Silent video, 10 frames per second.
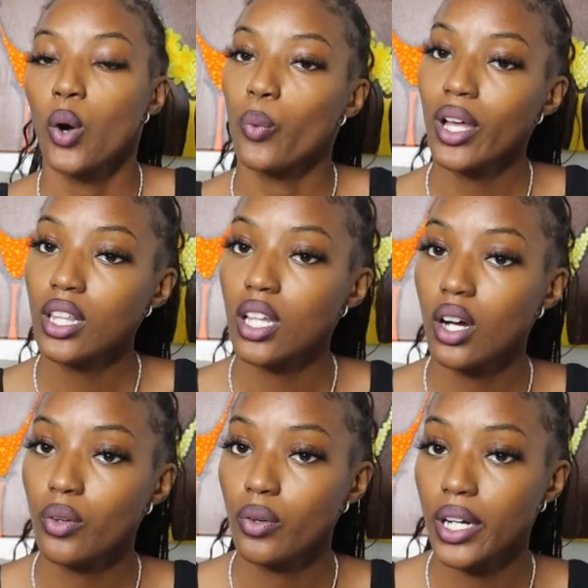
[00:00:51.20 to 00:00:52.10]
With
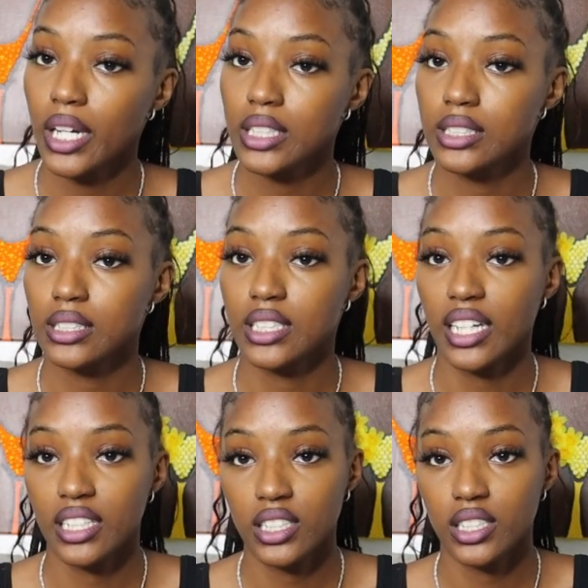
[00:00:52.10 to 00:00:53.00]
lowering
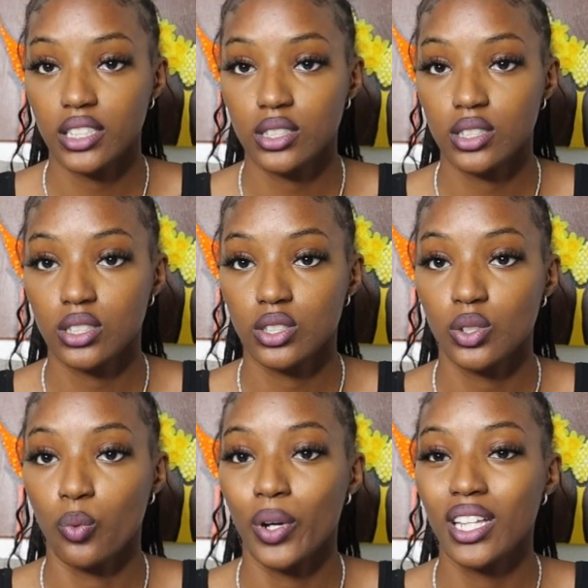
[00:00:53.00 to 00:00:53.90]
standards,
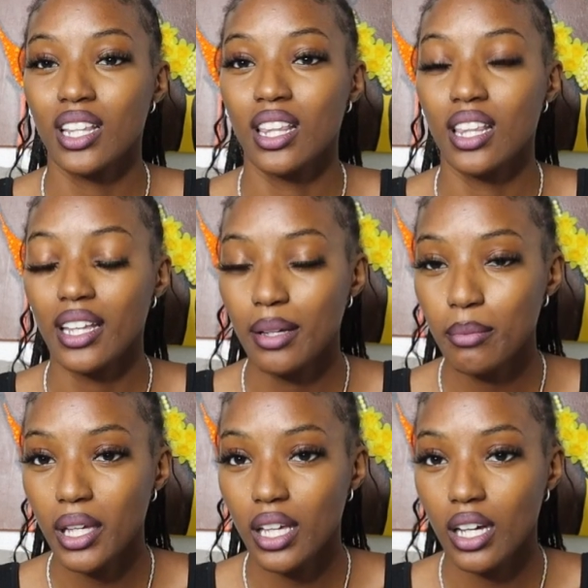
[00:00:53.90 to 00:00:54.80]
we
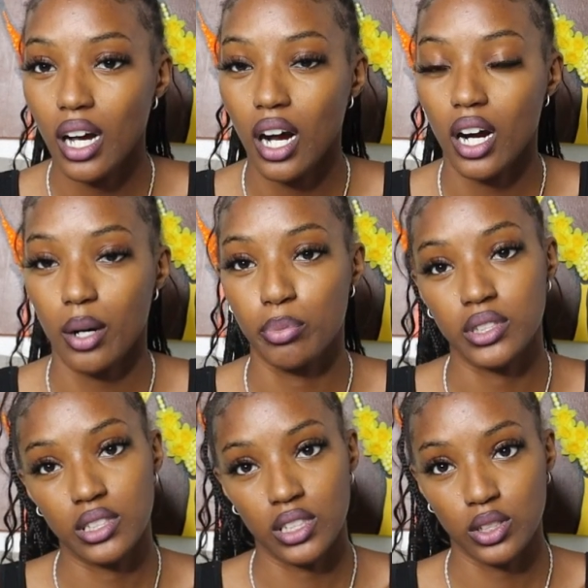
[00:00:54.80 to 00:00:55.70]
limit our
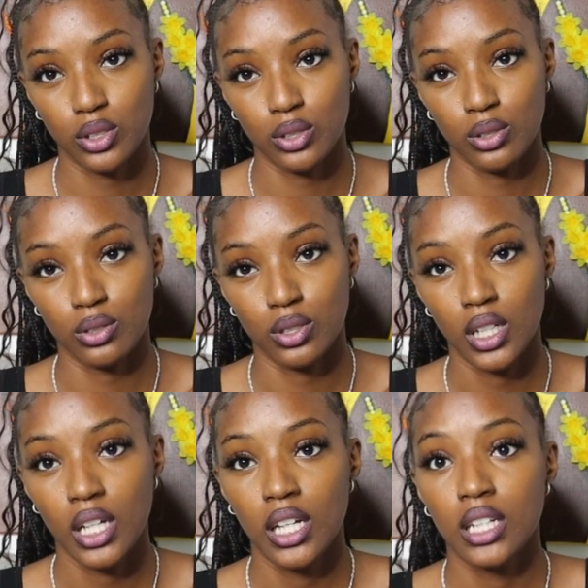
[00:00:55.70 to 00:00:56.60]
potential
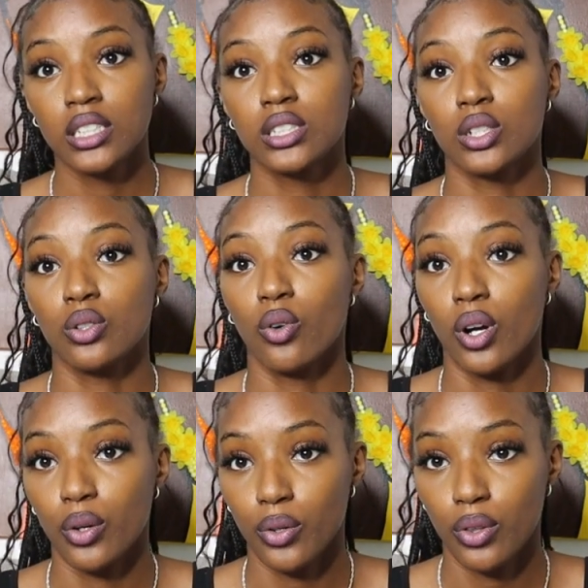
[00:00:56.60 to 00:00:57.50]
to
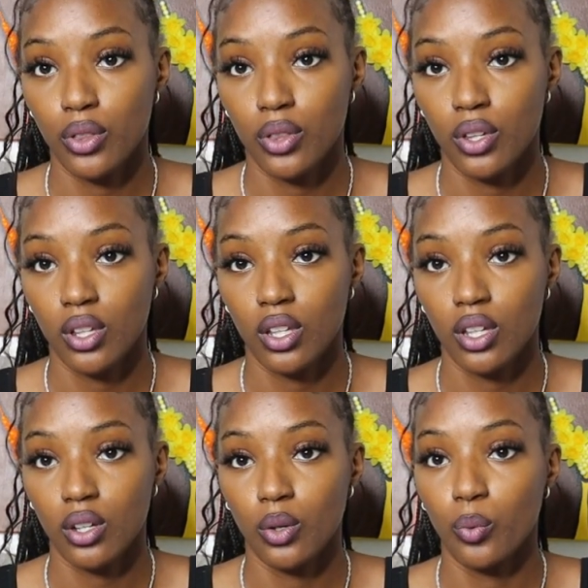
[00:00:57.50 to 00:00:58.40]
growth.
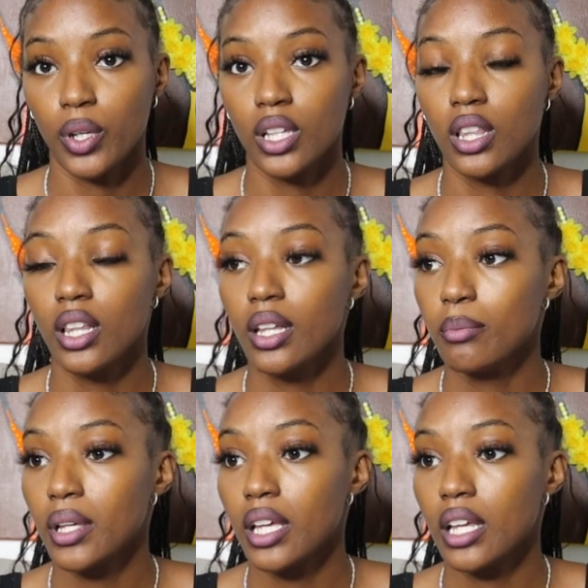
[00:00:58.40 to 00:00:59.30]
We
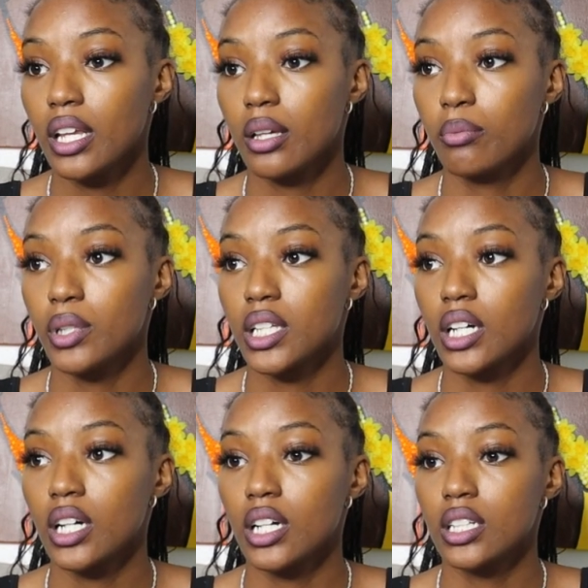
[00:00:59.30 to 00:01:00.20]
limit it
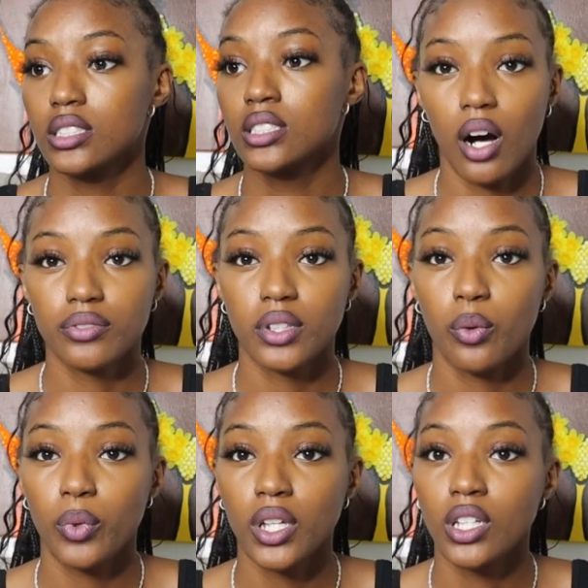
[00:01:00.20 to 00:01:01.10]
because
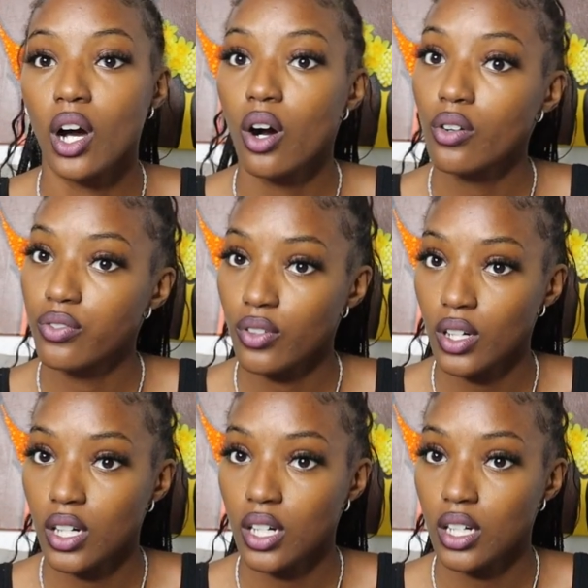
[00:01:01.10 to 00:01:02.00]
often we go
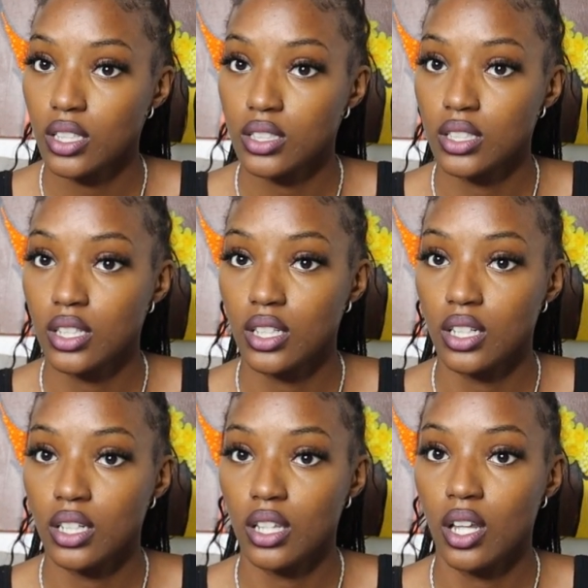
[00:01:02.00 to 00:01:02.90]
for
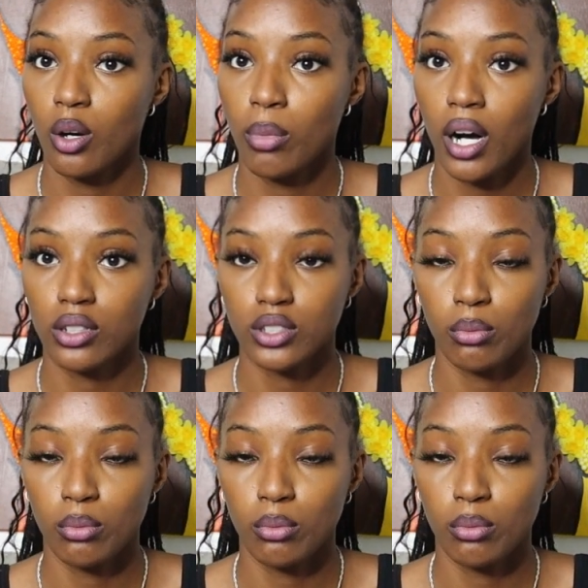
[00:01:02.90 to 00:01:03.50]
the Lowball